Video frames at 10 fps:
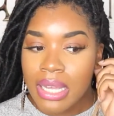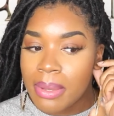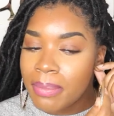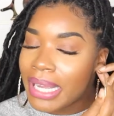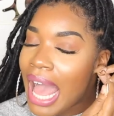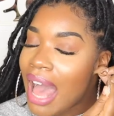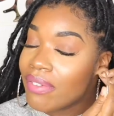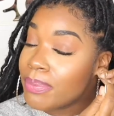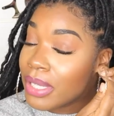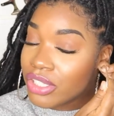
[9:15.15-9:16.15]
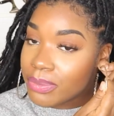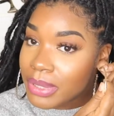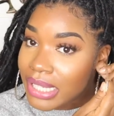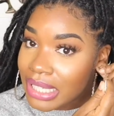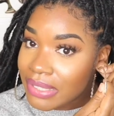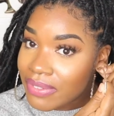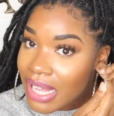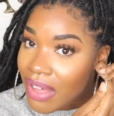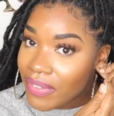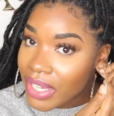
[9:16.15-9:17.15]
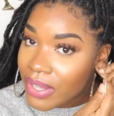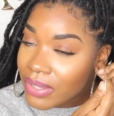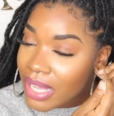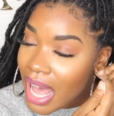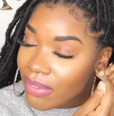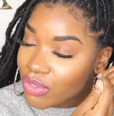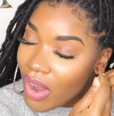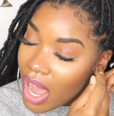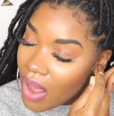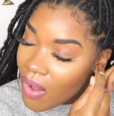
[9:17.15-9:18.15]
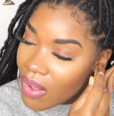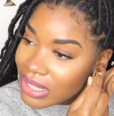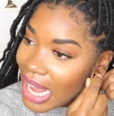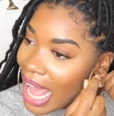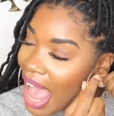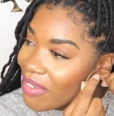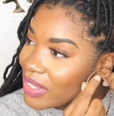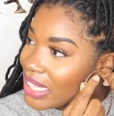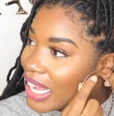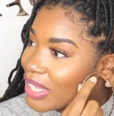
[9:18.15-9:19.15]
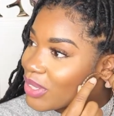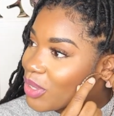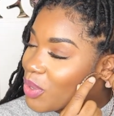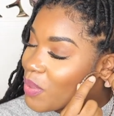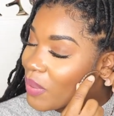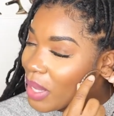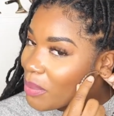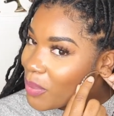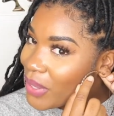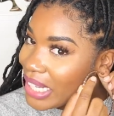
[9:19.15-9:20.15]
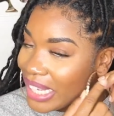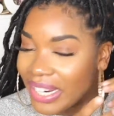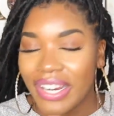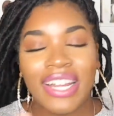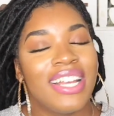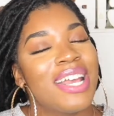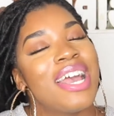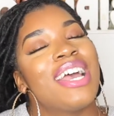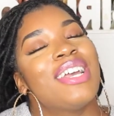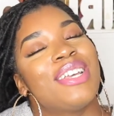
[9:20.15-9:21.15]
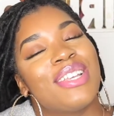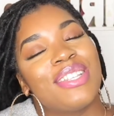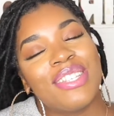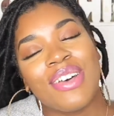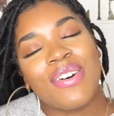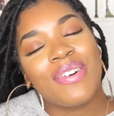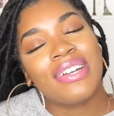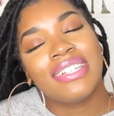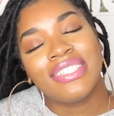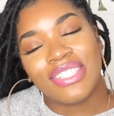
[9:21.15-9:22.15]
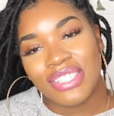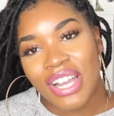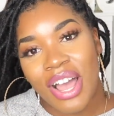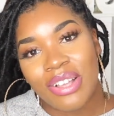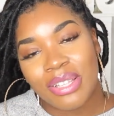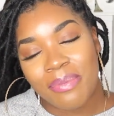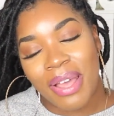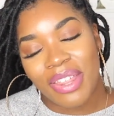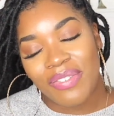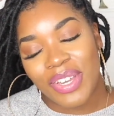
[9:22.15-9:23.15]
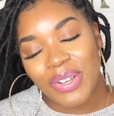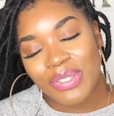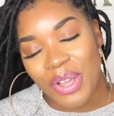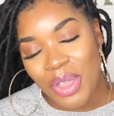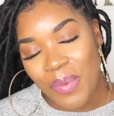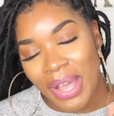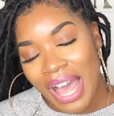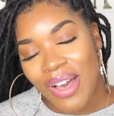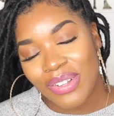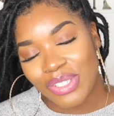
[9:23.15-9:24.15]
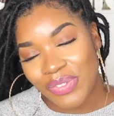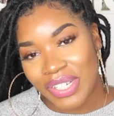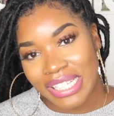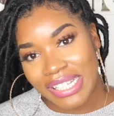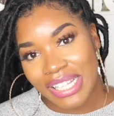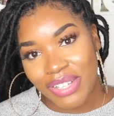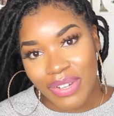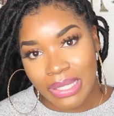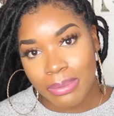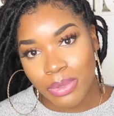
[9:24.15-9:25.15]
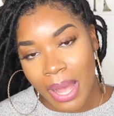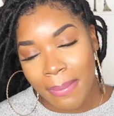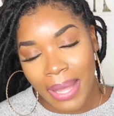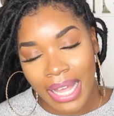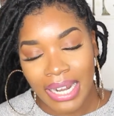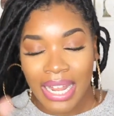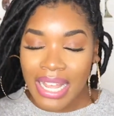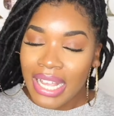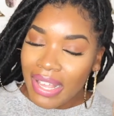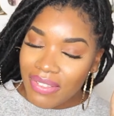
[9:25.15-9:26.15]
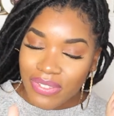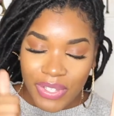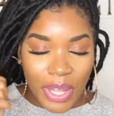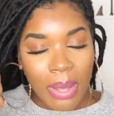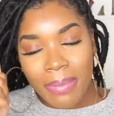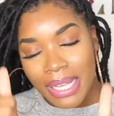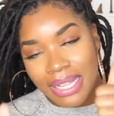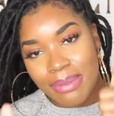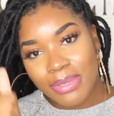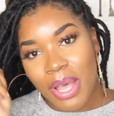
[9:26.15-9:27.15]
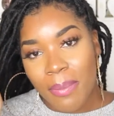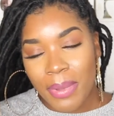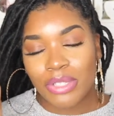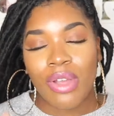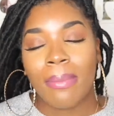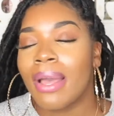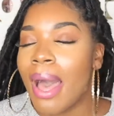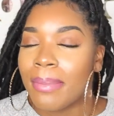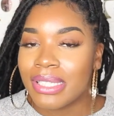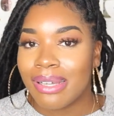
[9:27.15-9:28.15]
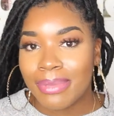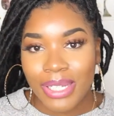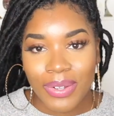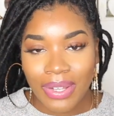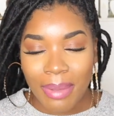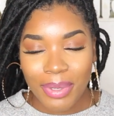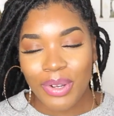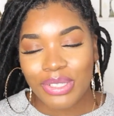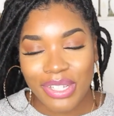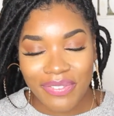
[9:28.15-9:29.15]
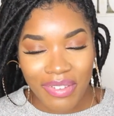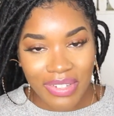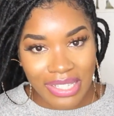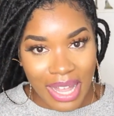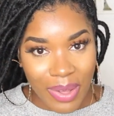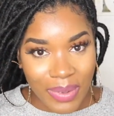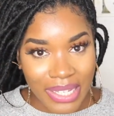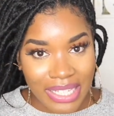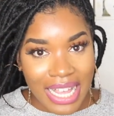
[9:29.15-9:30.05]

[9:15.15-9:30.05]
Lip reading: But yeah, I have a bunch of protective style videos. I have try on hauls. I got everything, so you won't get bored here. So just check out some of my other videos on your way out. Don't forget to hit the red subscribe button. Give this video a big thumbs up and drop a comment down below. Let me know what your favorite style was.